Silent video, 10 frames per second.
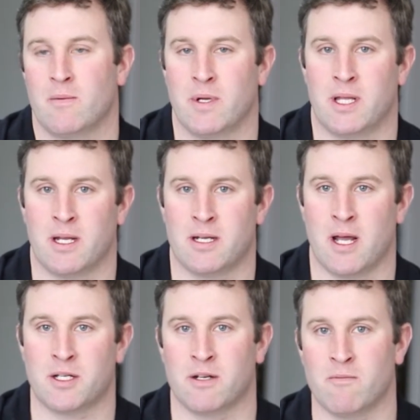with the
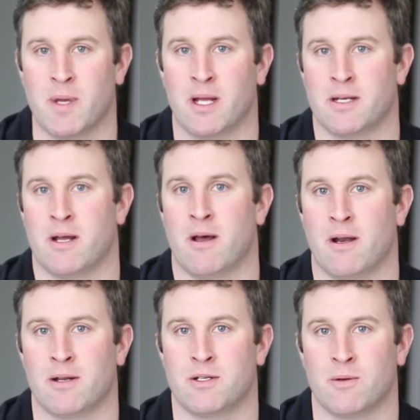intention of being
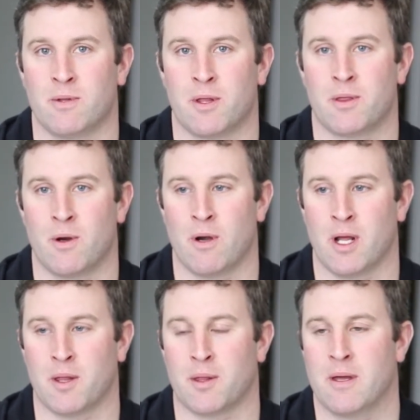done on June the
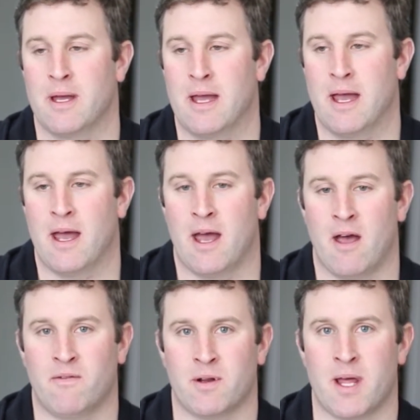30th.
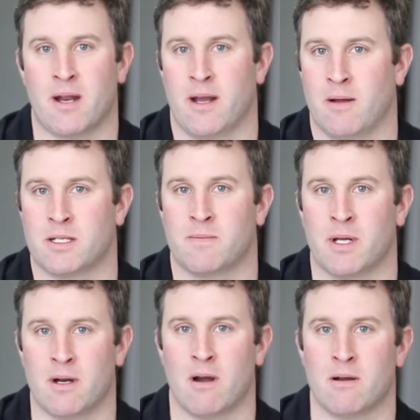After that
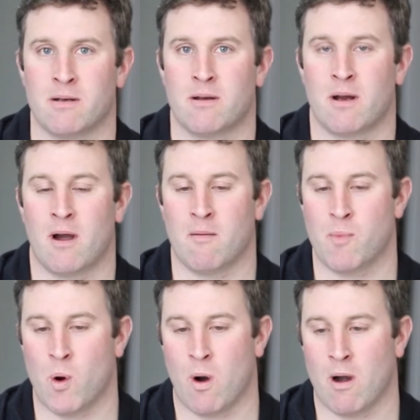announcement, our, our
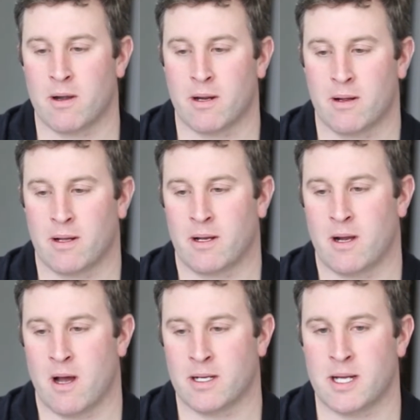board
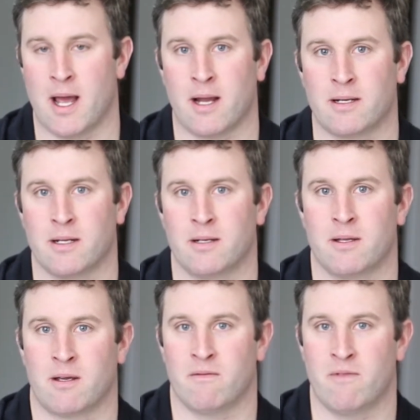contacted
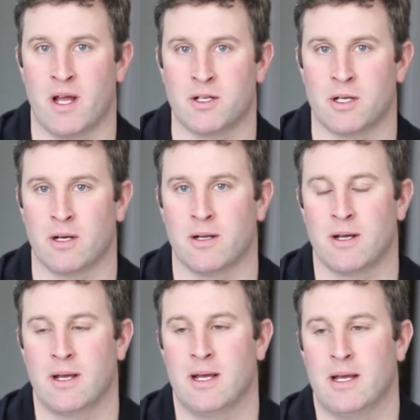the convention
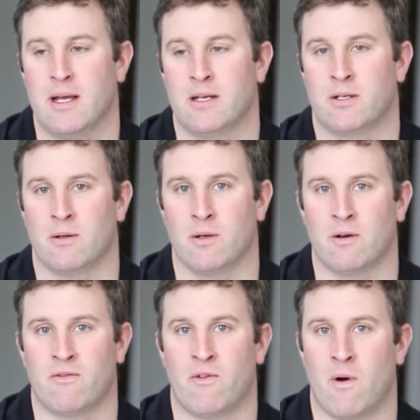to
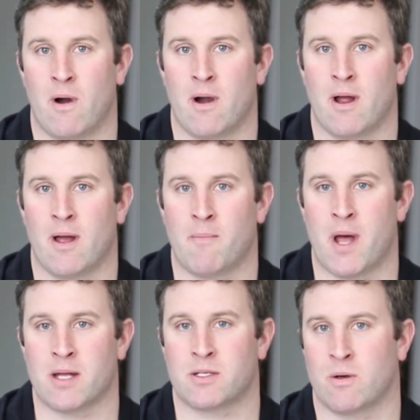look for a
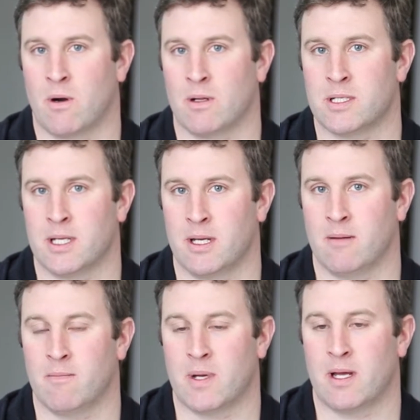pastoral
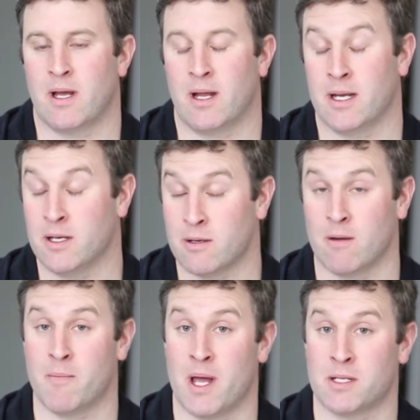team, an
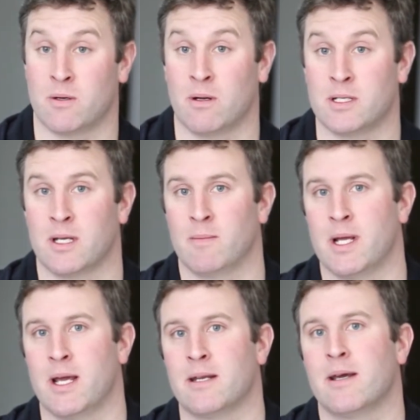interim pastoral team
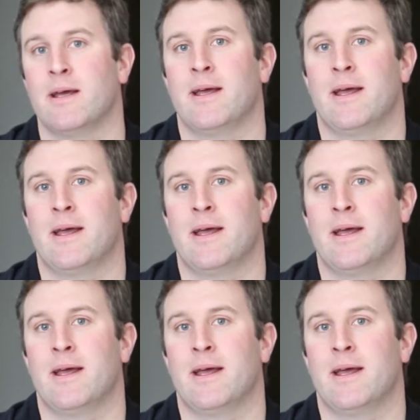lead,